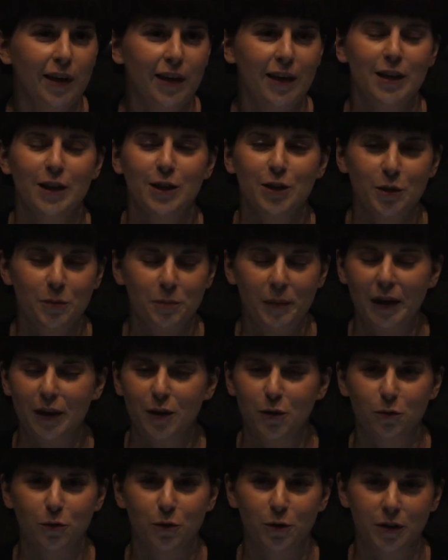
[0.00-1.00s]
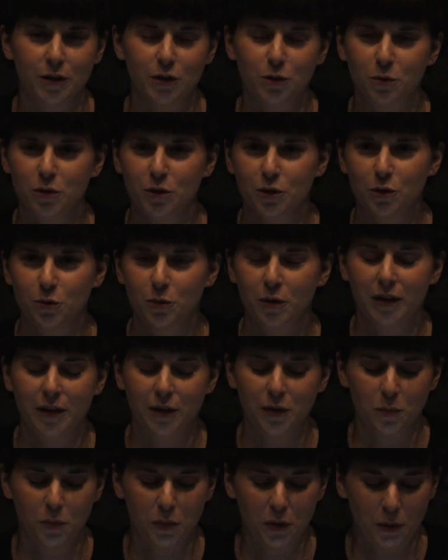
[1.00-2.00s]
It doesn't matter for this, which is why I
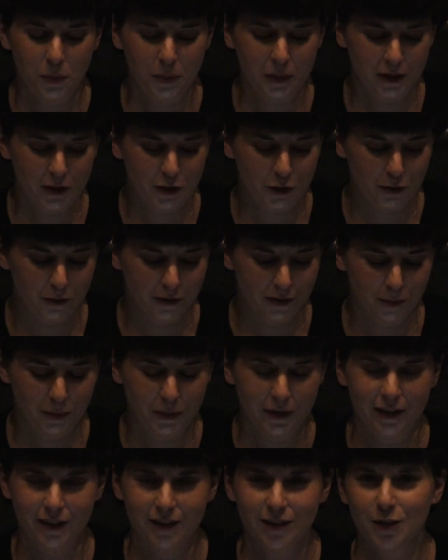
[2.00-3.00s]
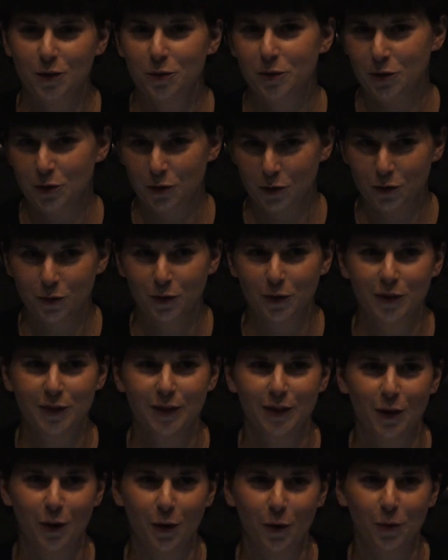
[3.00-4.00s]
didn't put a picture of it, but it's always useful to
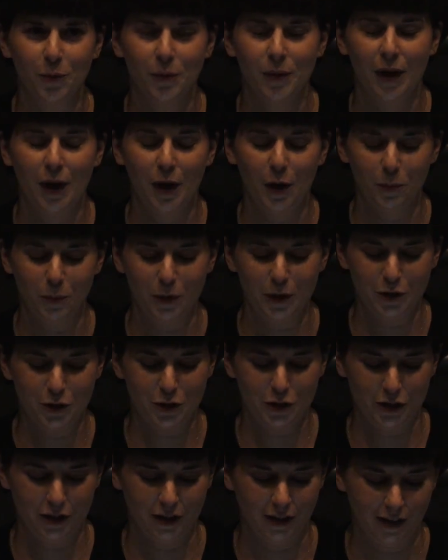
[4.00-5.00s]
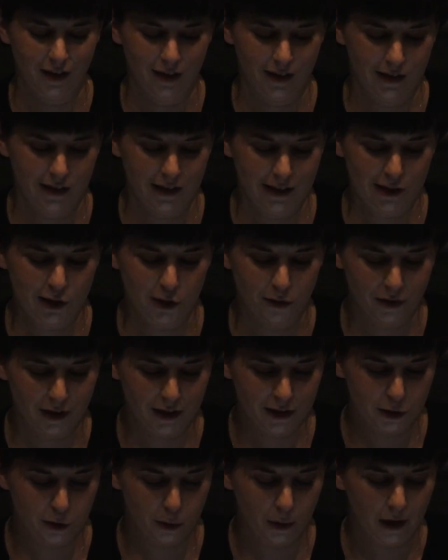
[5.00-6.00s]
know how much this stuff
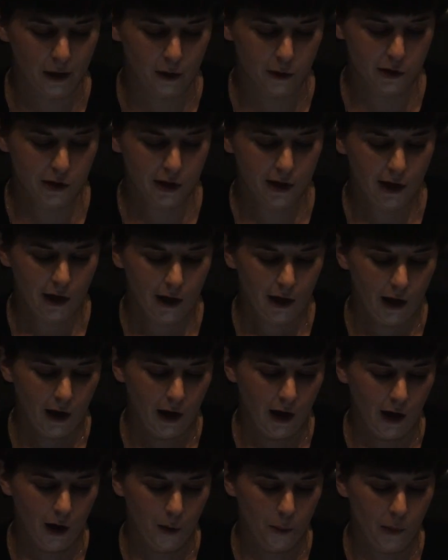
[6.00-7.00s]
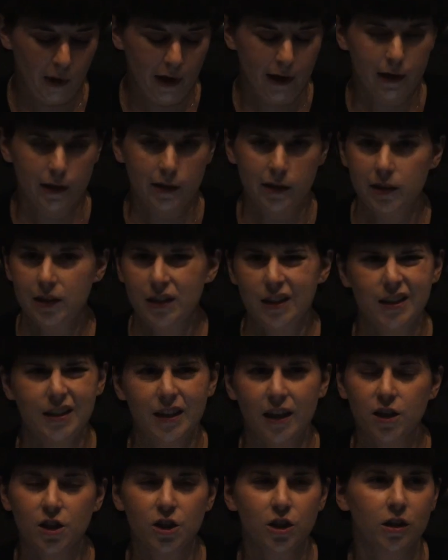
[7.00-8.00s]
gets around. And it's
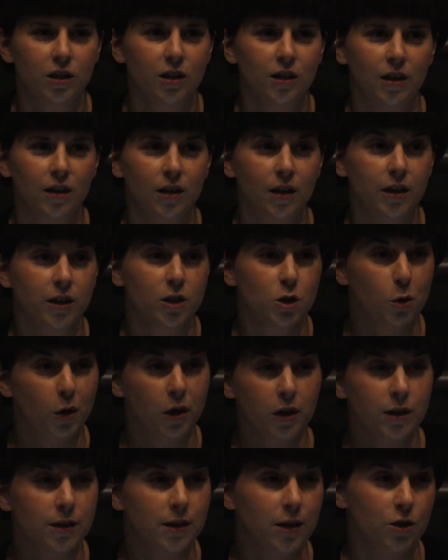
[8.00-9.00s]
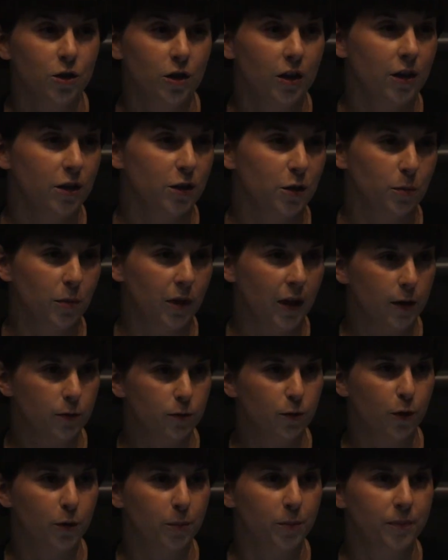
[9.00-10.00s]
essentially an electronics education
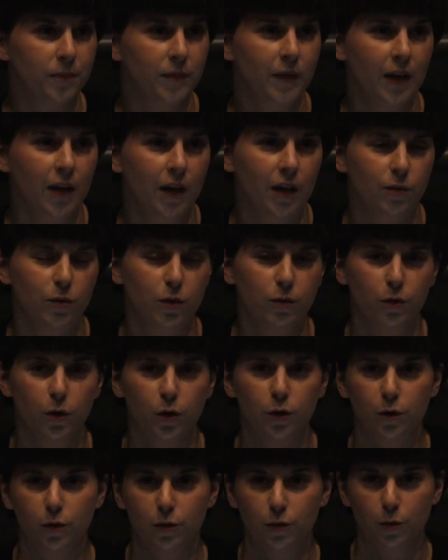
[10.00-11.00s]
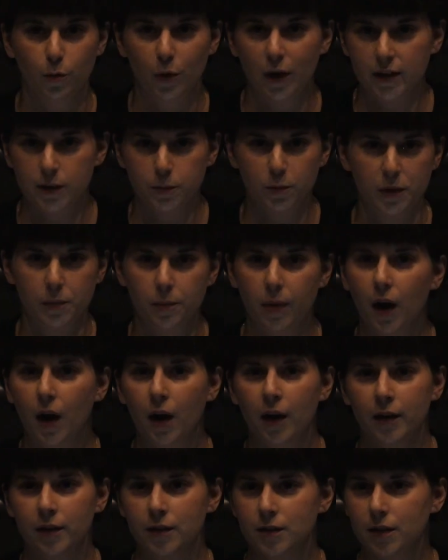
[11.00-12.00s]
platform. If you've heard of the Raspberry
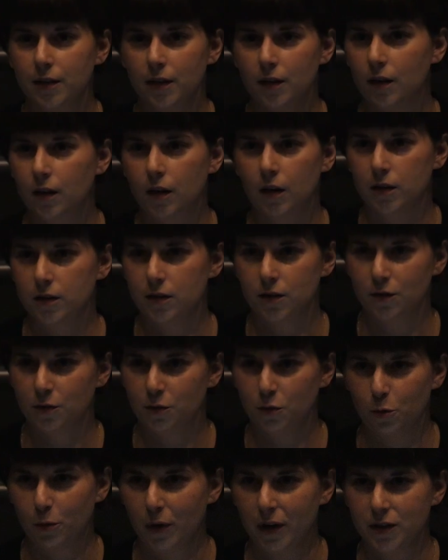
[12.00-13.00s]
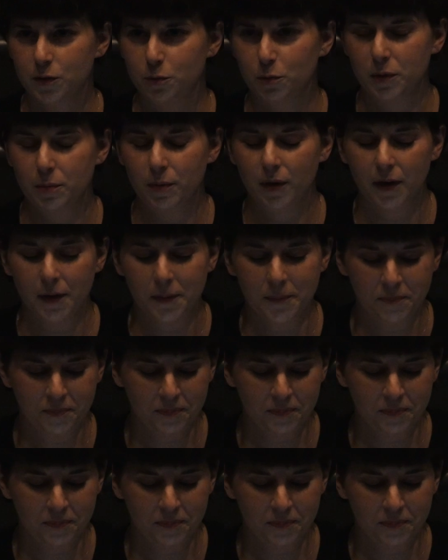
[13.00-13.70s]
Pi, it's like a cousin of the Raspberry Pi.